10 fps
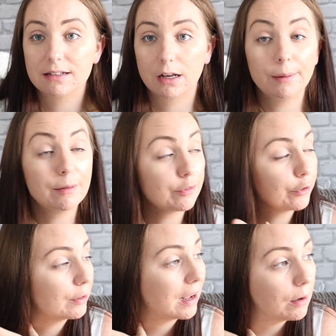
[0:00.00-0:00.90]
is going
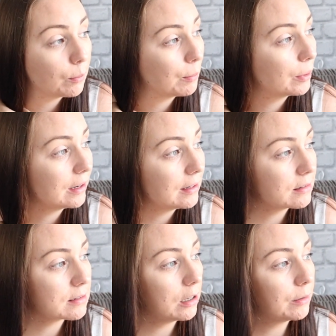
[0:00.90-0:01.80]
through that when we're in
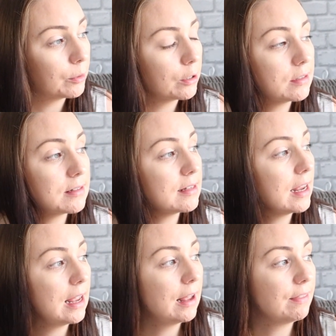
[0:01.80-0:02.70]
Cyprus,
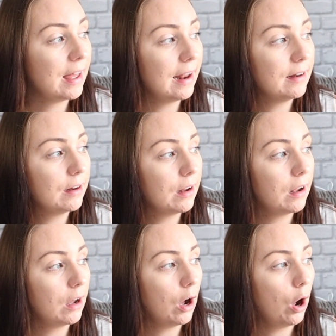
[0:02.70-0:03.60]
then
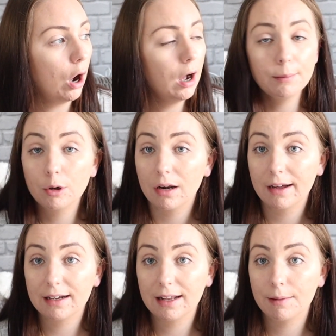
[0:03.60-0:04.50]
I'm not
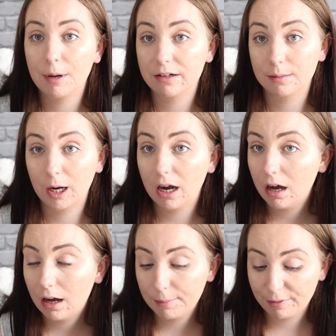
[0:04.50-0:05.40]
lugging him under my
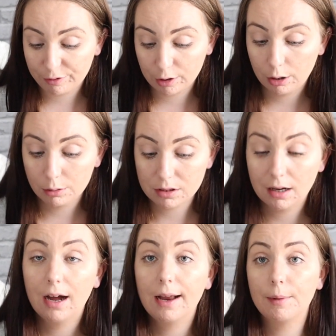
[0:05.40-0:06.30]
arm for the whole
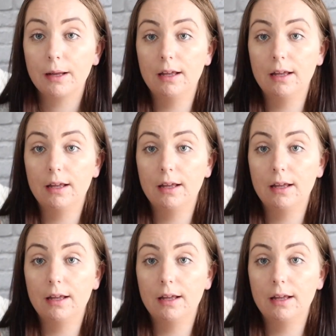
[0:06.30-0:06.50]
time.